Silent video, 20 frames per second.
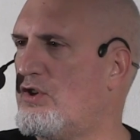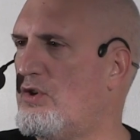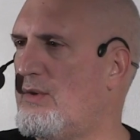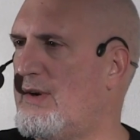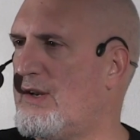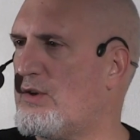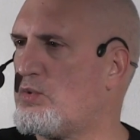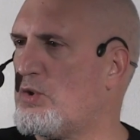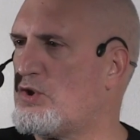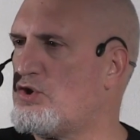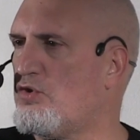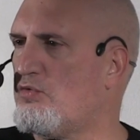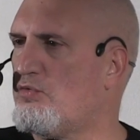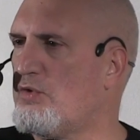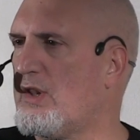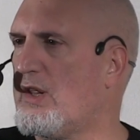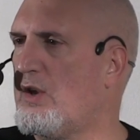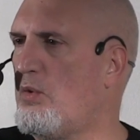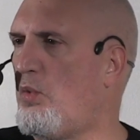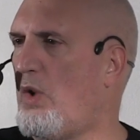you and it's what you
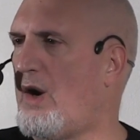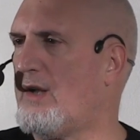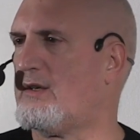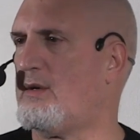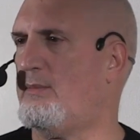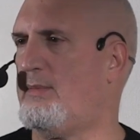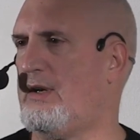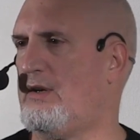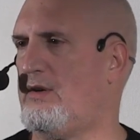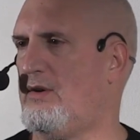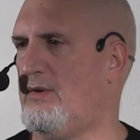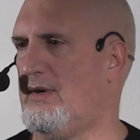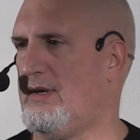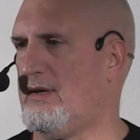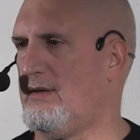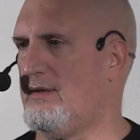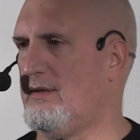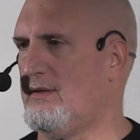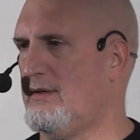really want to be doing.